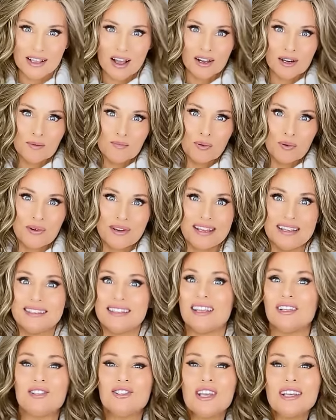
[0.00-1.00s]
on a breeze.
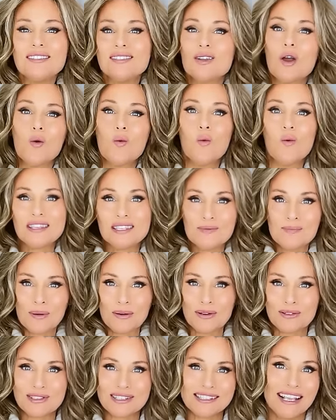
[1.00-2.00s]
It just
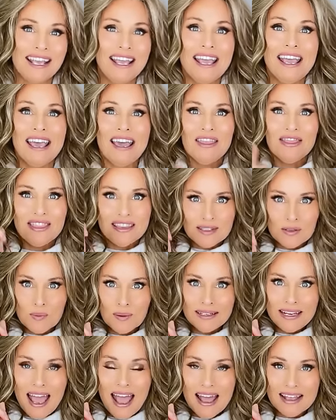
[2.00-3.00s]
whispers. This
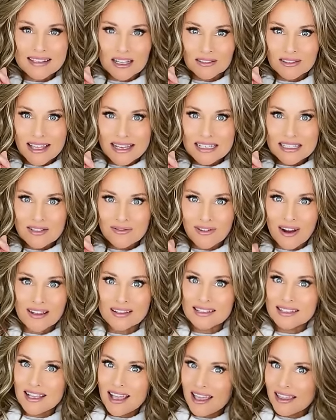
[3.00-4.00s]
one has a lace
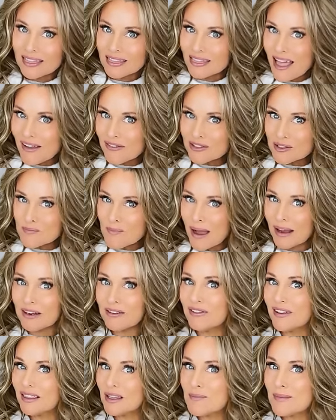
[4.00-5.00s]
front and left
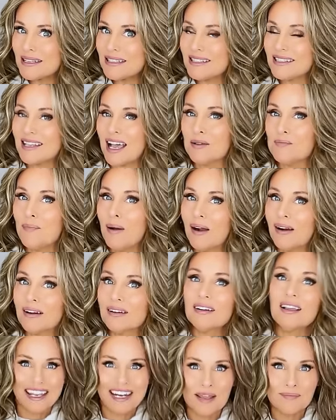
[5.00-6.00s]
monofilament side
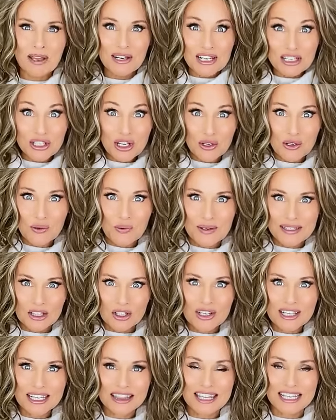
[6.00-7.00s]
part. And I'm gonna show you a
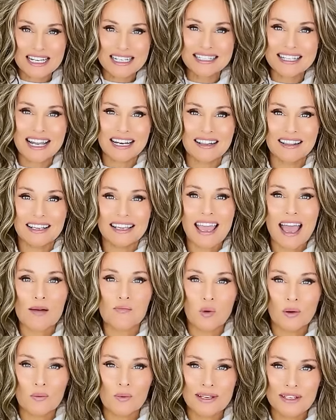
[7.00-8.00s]
look at the inside of the
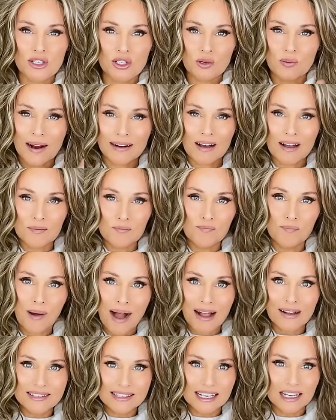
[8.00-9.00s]
cap when we do our
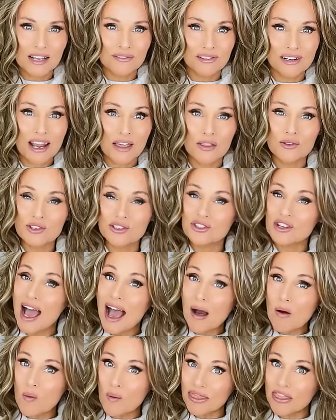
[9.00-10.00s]
unboxing of another
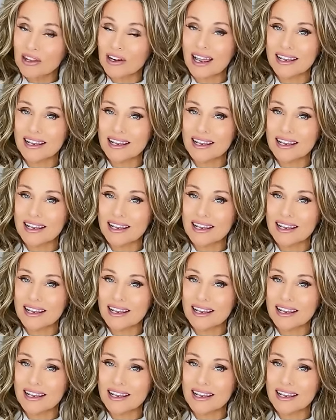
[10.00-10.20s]
style with an